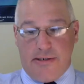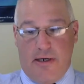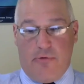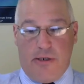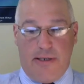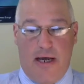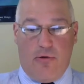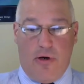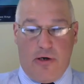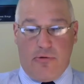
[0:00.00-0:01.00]
on one
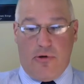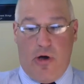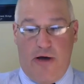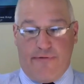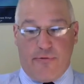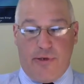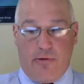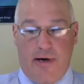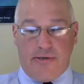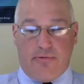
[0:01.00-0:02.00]
network will often
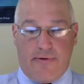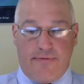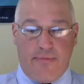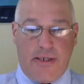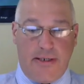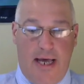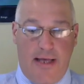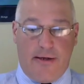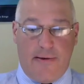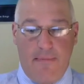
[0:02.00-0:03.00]
request one from another.